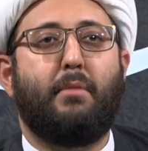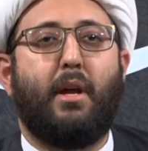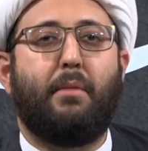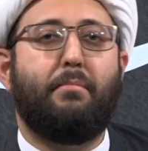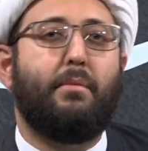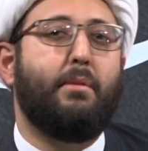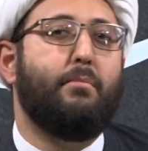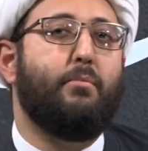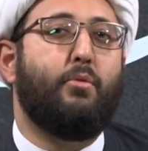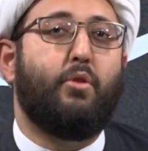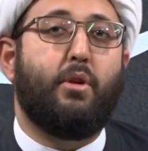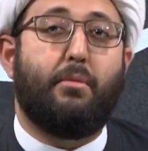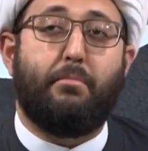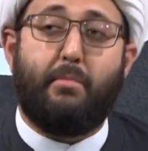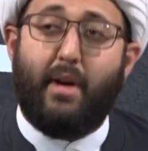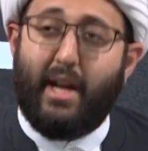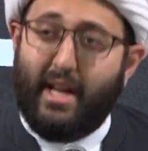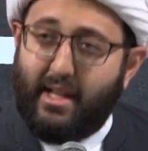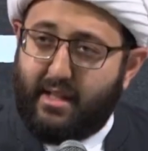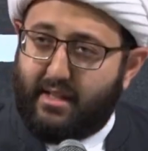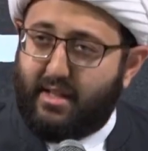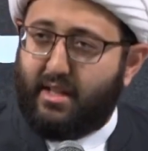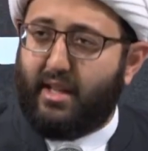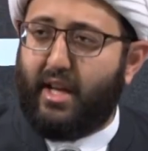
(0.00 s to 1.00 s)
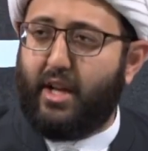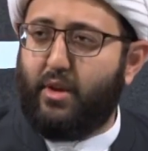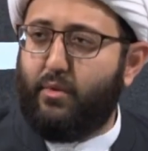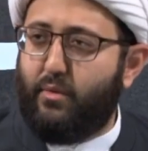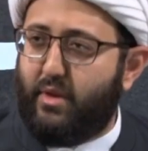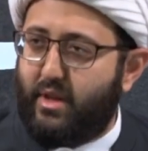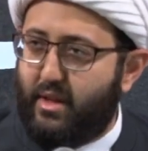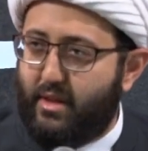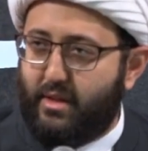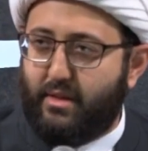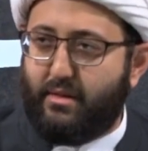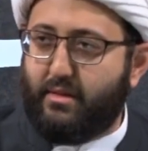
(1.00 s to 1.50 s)
be more, I don't
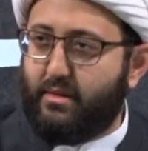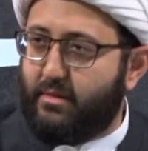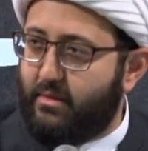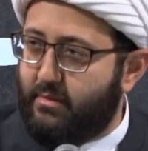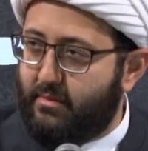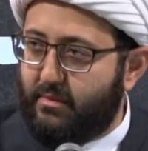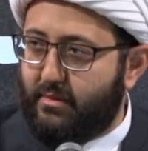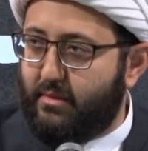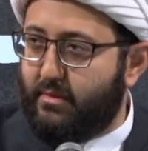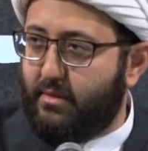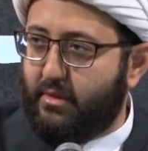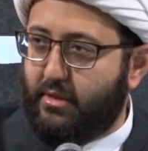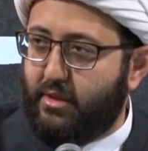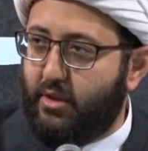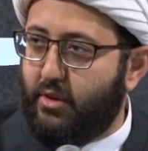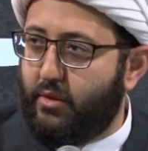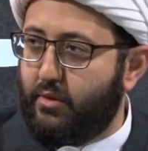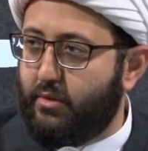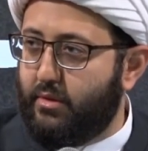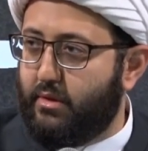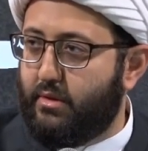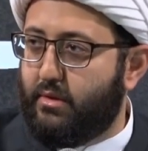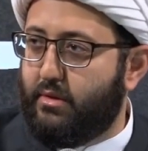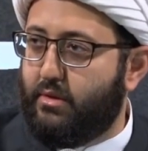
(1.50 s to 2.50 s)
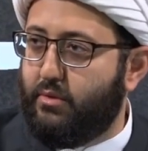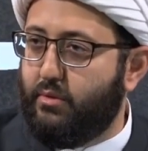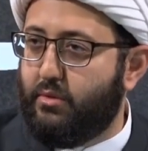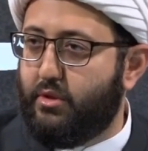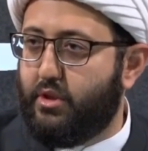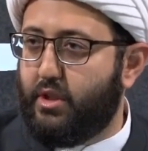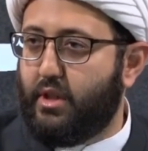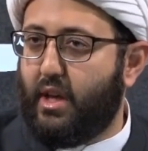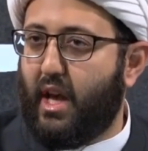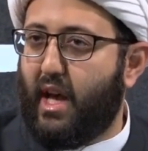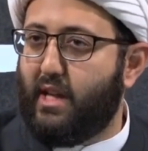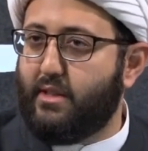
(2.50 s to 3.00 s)
want to, do
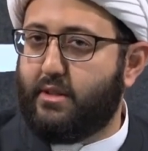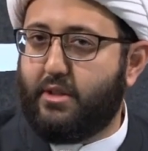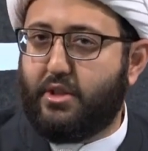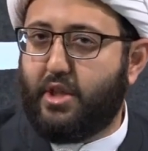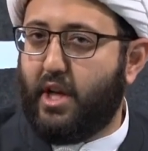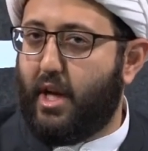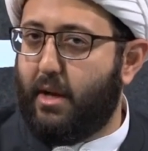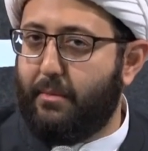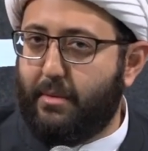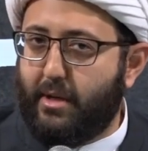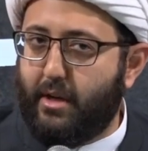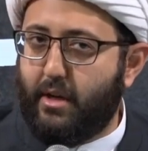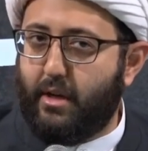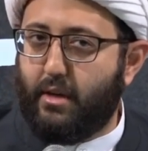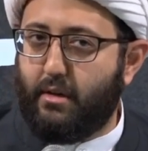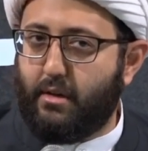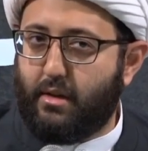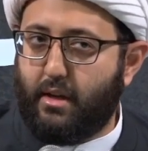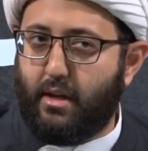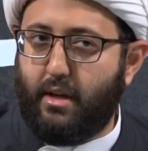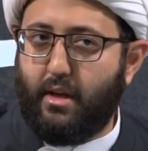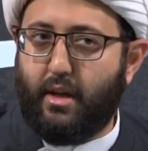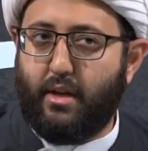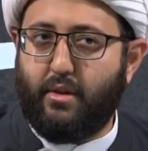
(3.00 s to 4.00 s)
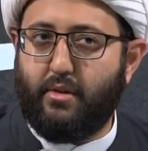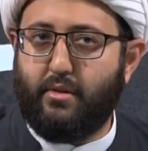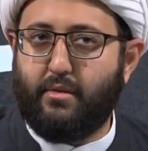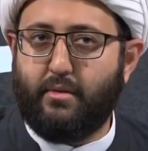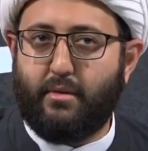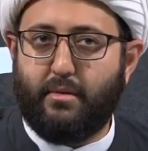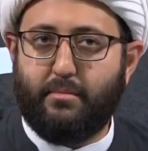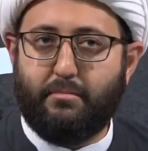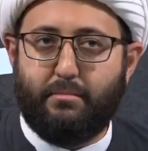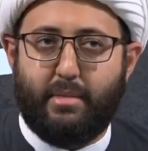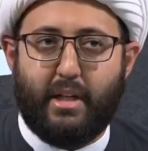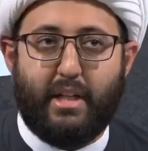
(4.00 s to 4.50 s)
God's job here, okay?
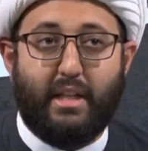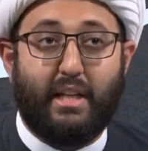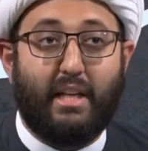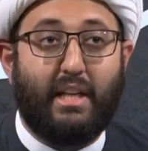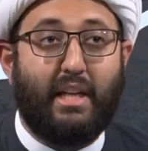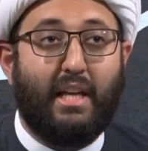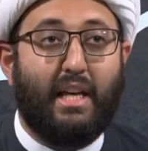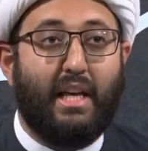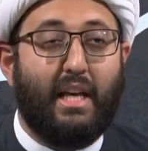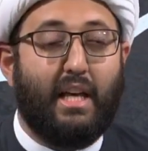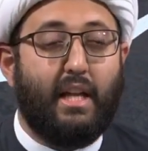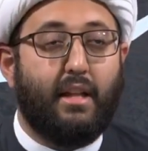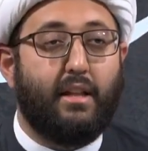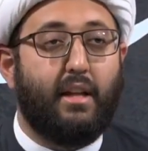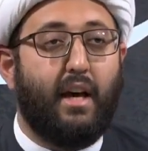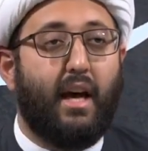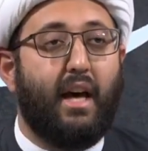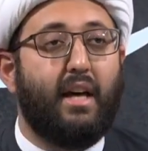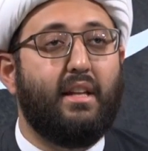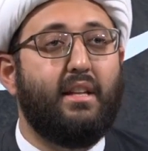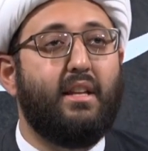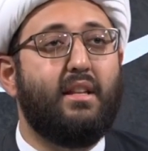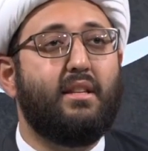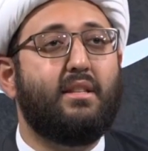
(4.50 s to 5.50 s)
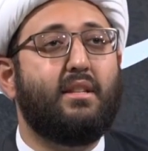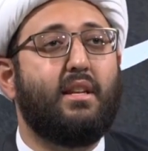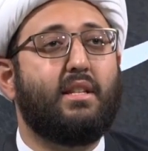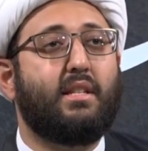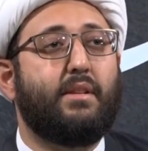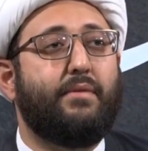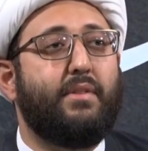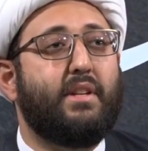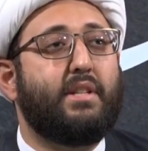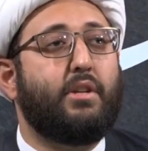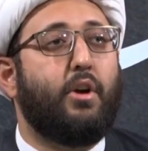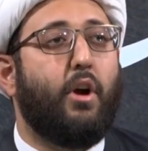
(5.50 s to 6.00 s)
But the hadith says
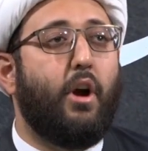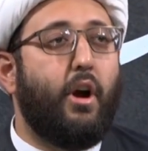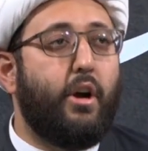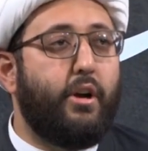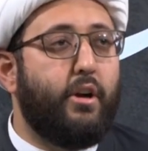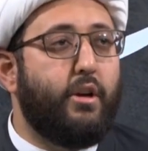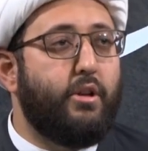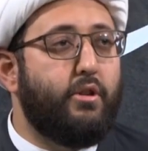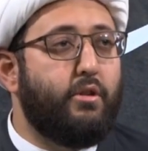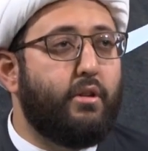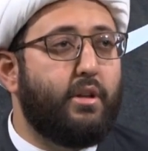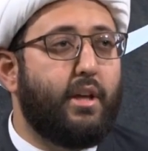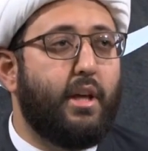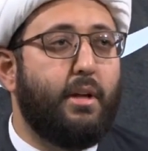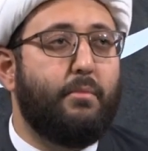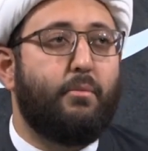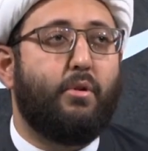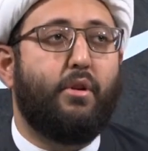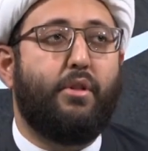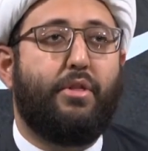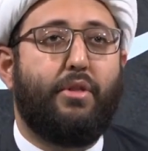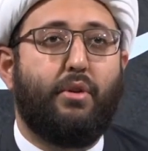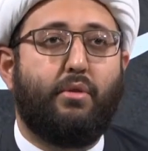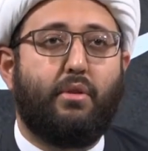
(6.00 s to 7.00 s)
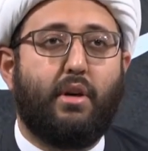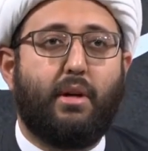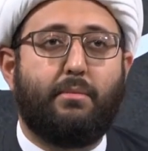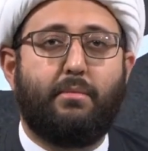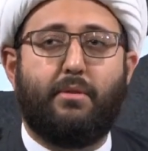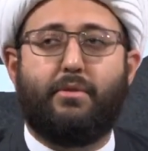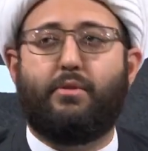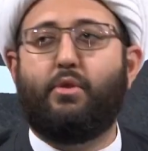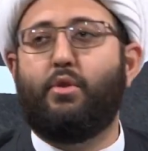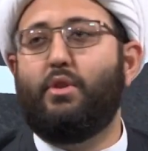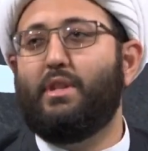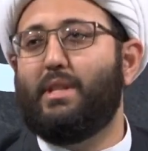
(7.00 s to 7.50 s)
if it's harder, you'll get more thawab.
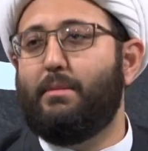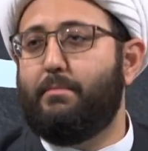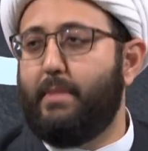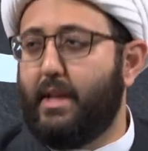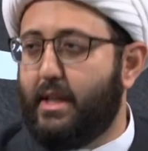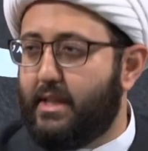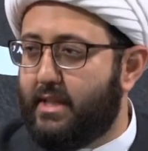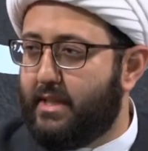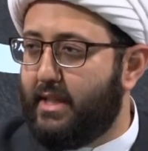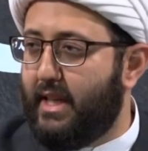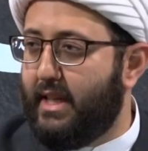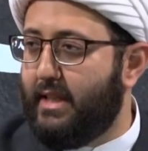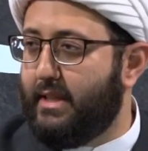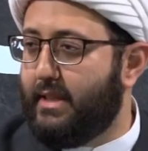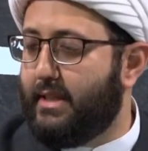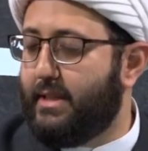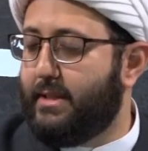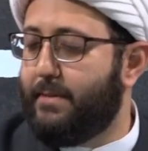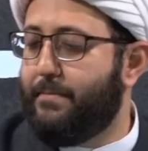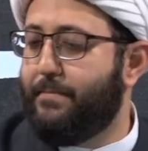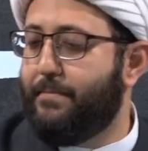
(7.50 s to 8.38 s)
Of course, it makes sense.